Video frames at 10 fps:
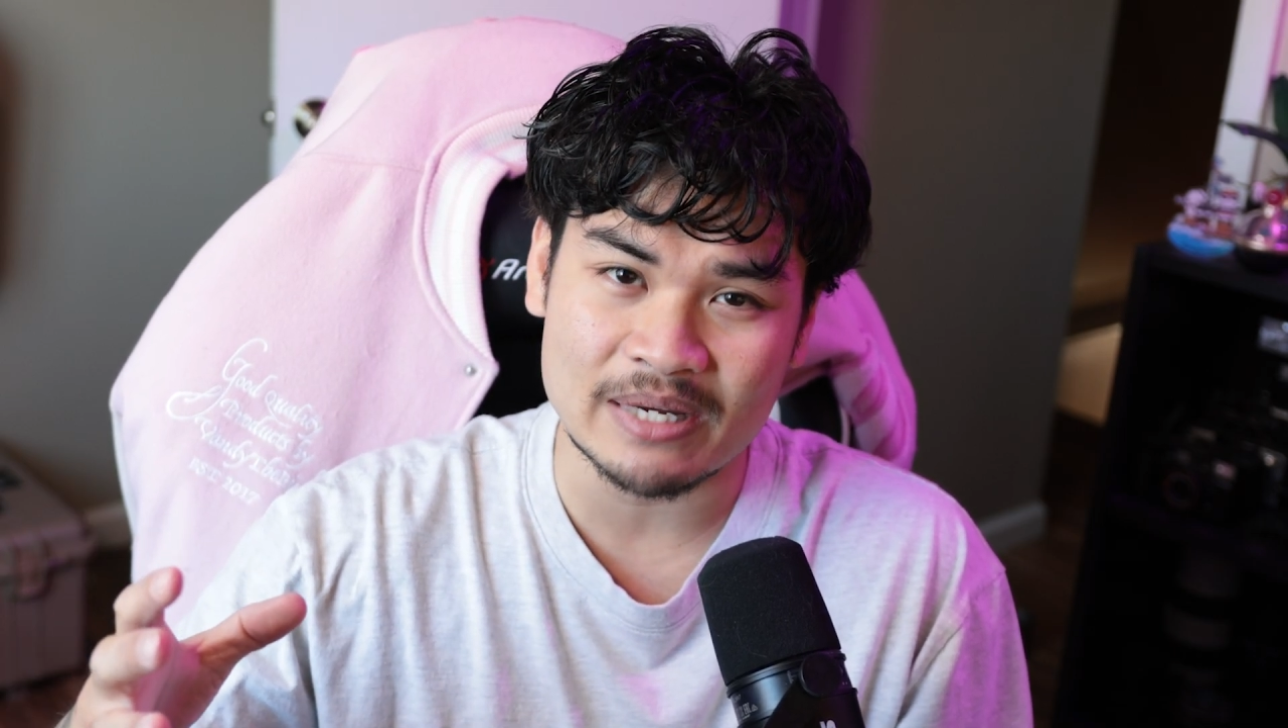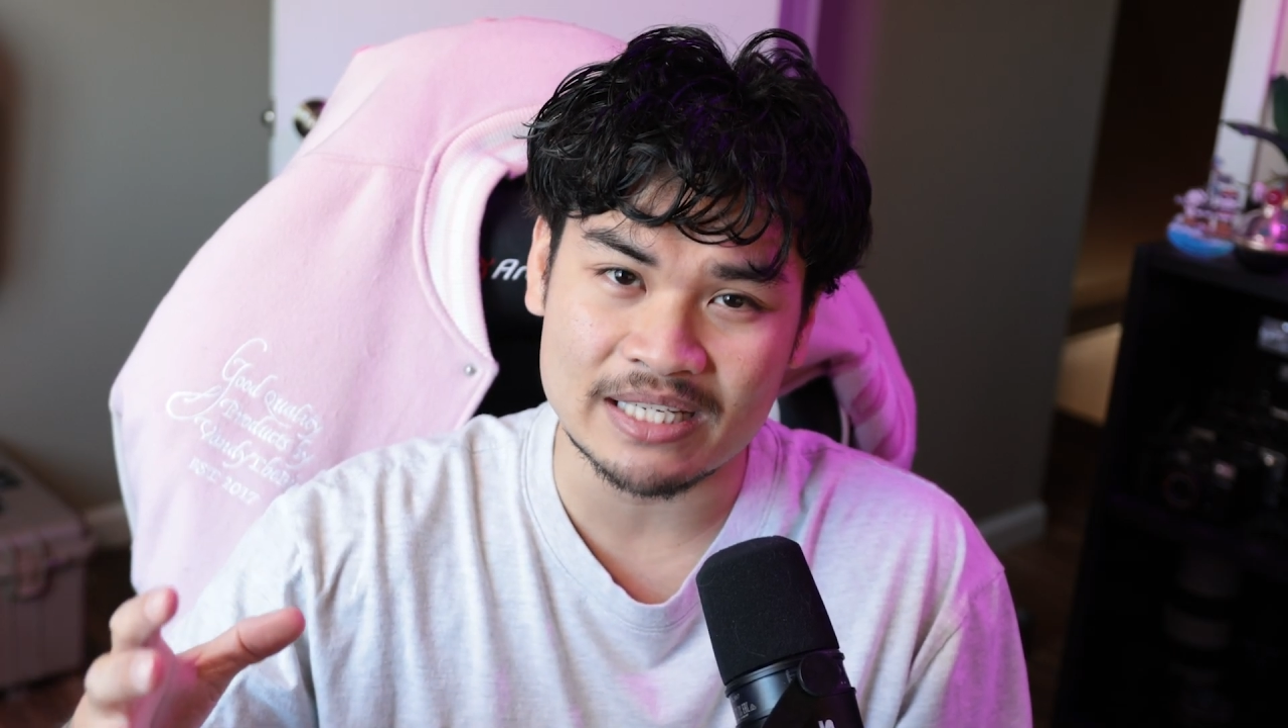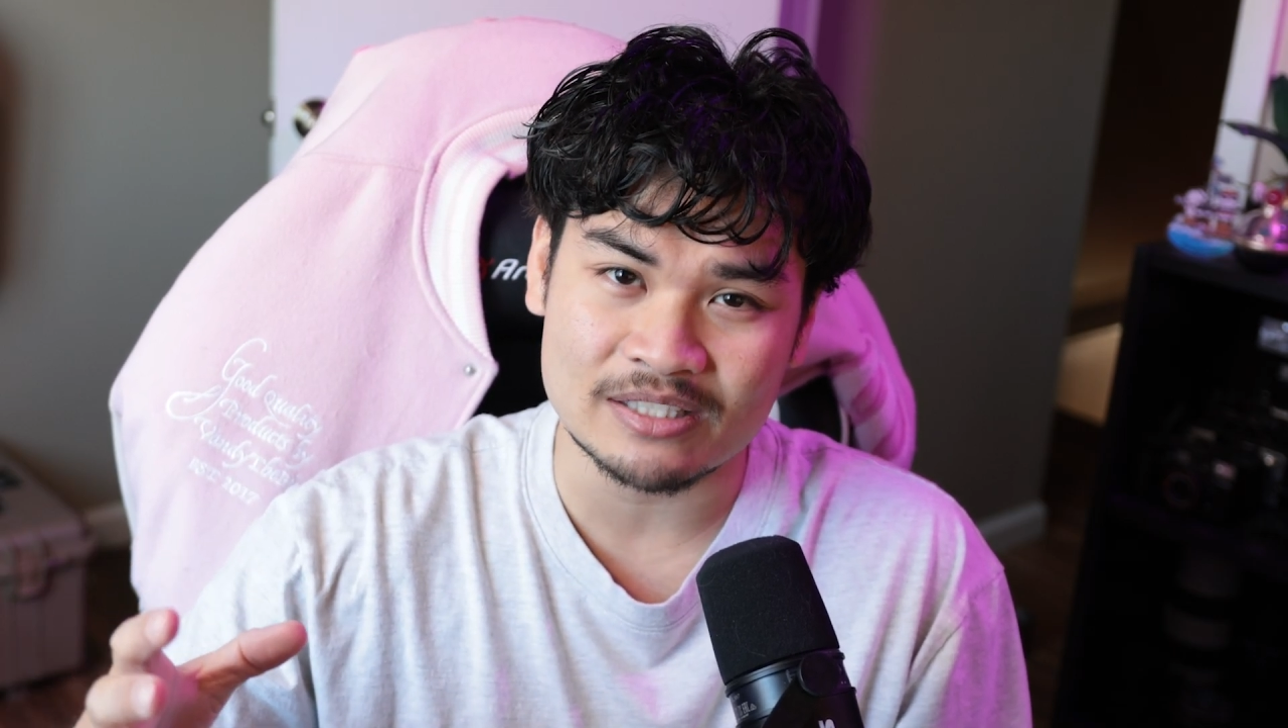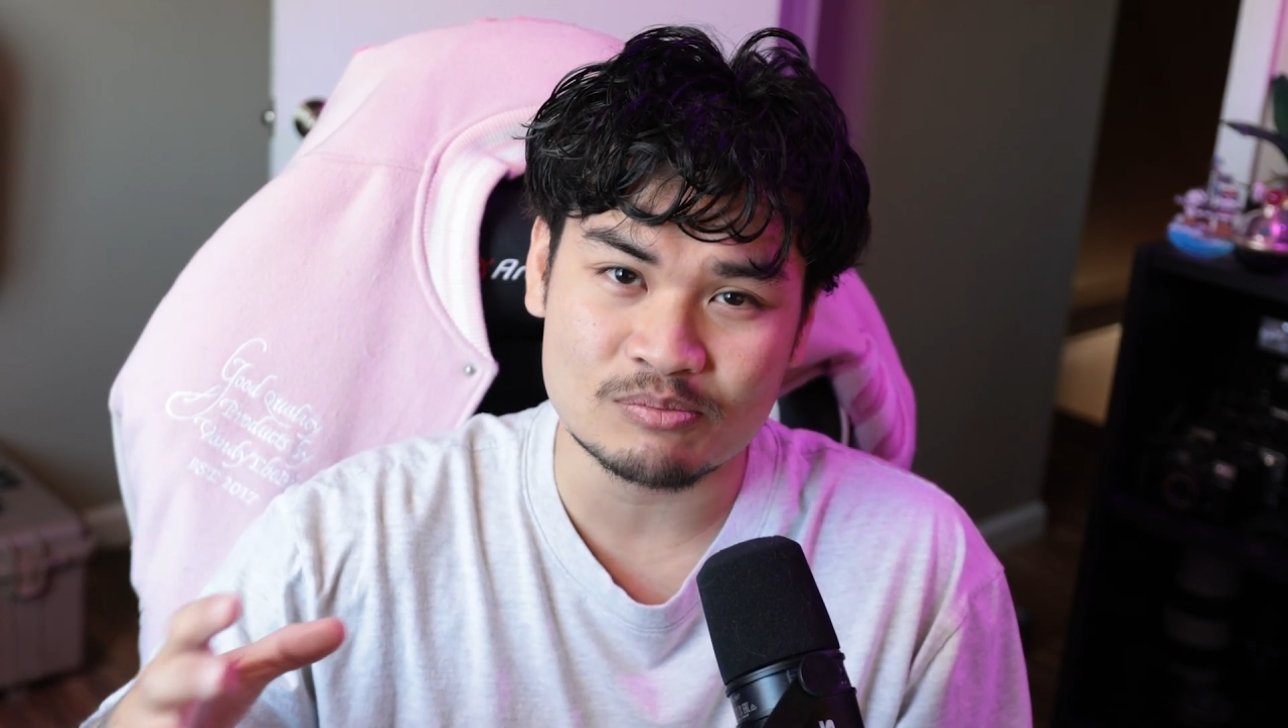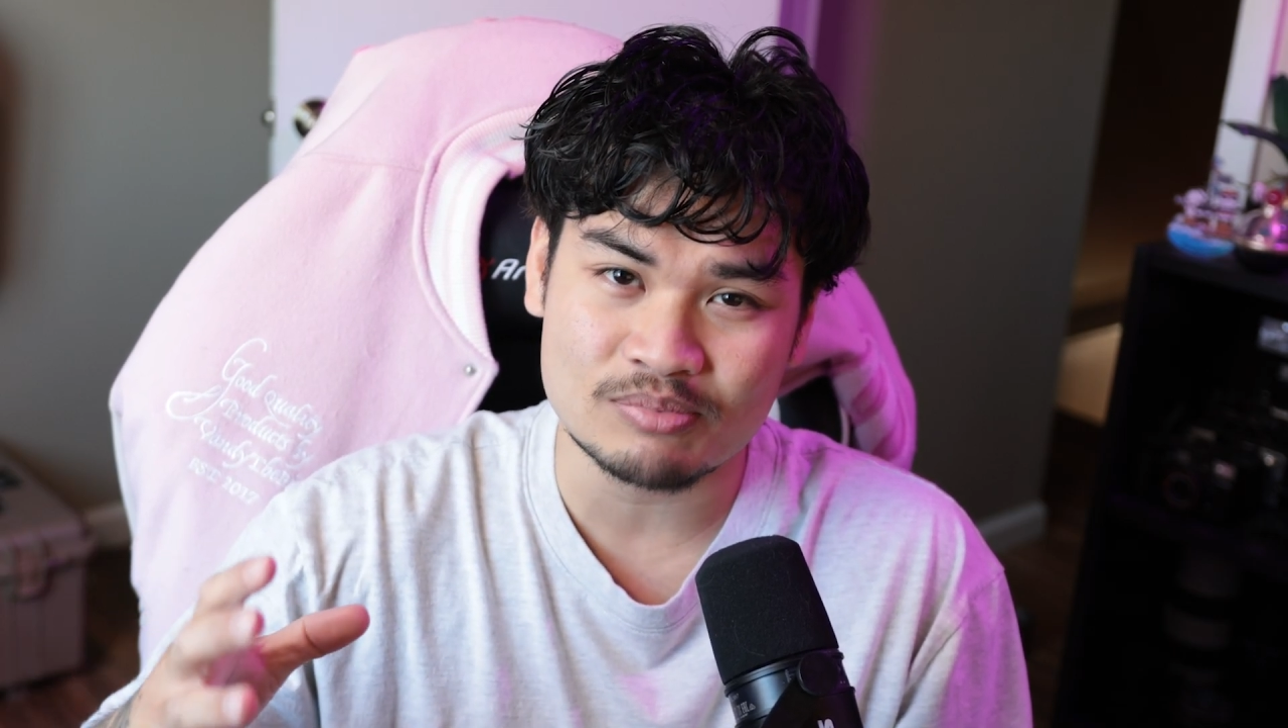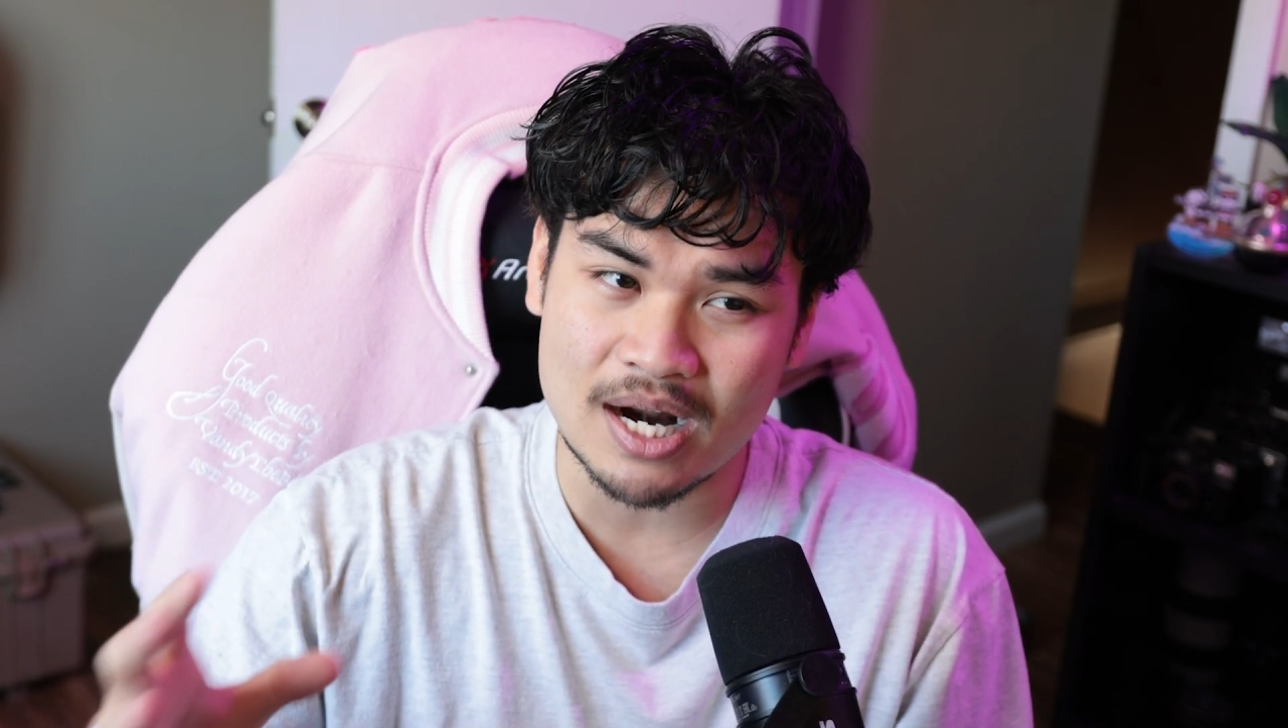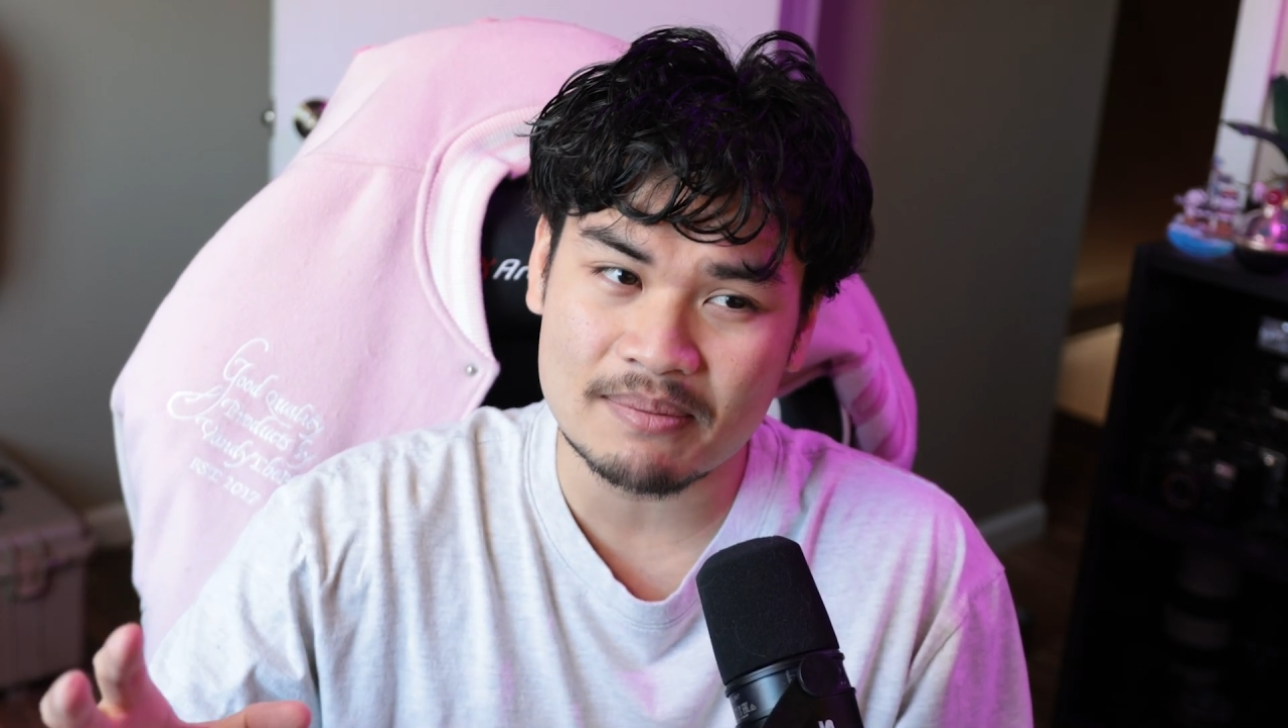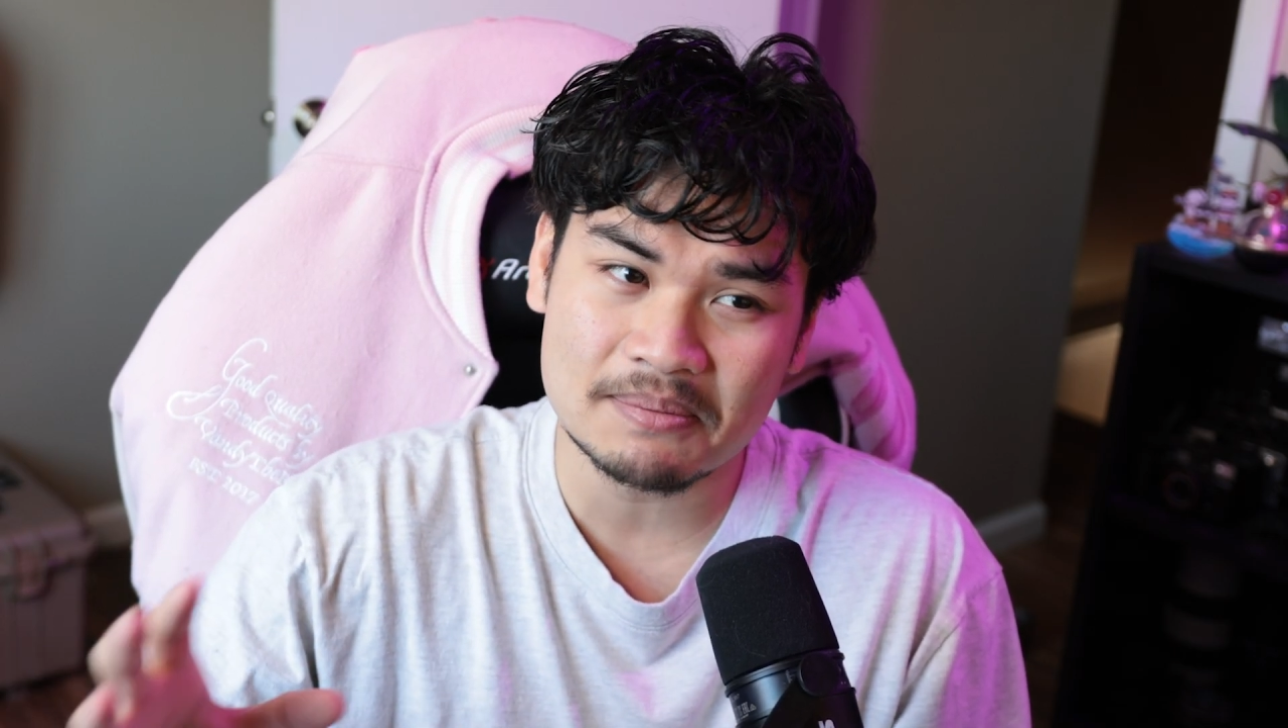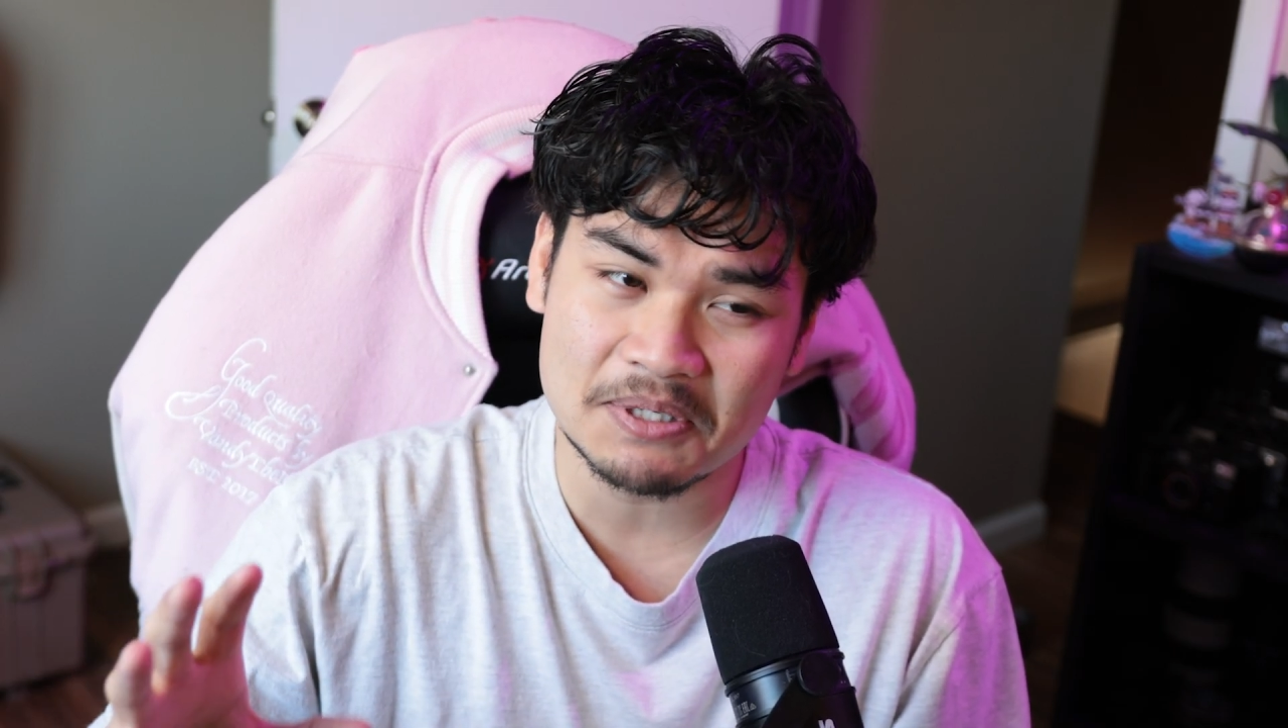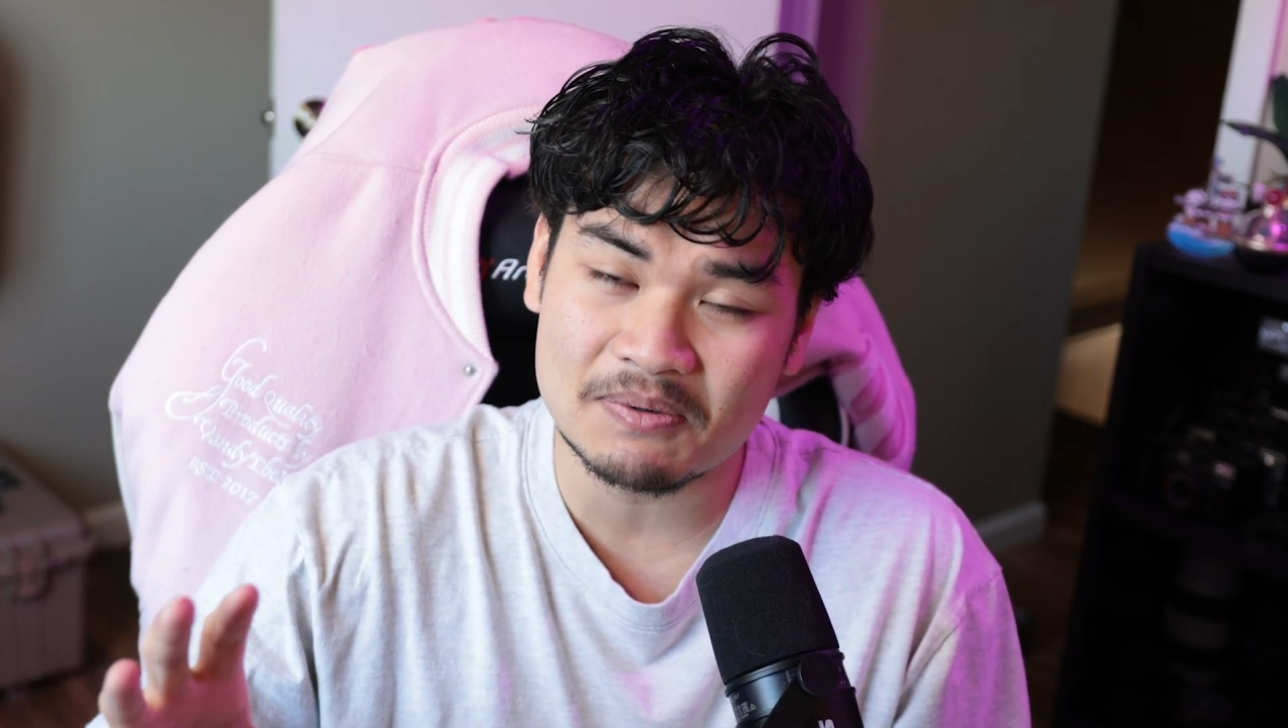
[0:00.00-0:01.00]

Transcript: and you probably